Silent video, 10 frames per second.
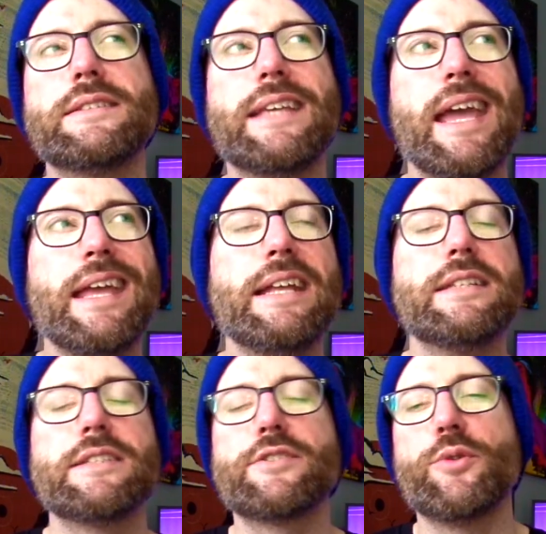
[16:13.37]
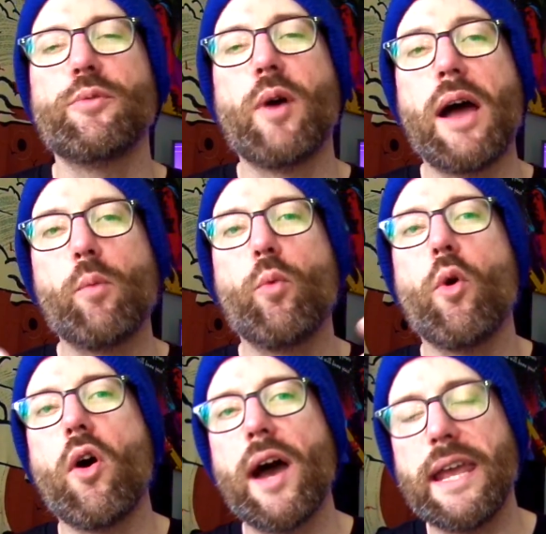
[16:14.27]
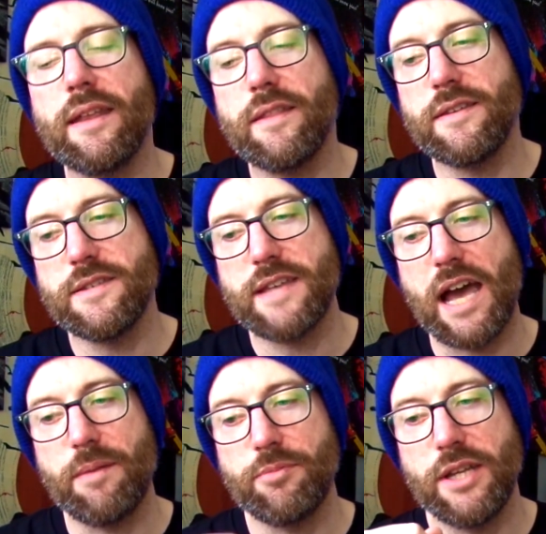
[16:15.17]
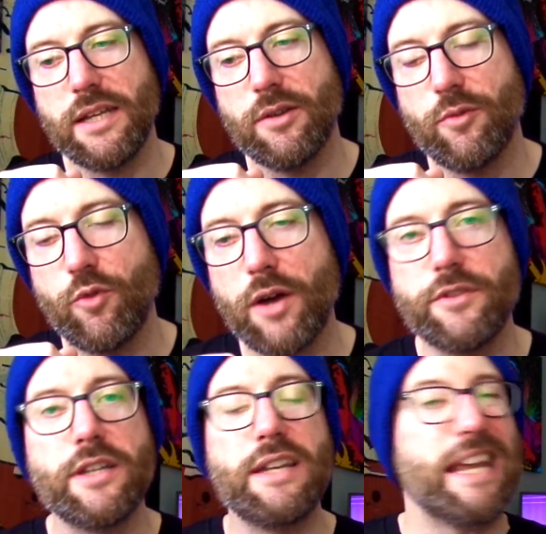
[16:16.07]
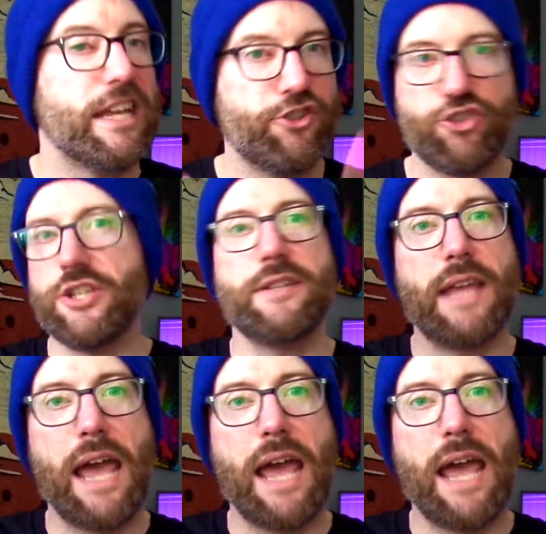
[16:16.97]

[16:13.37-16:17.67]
get into sort of why this is happening rather than it's just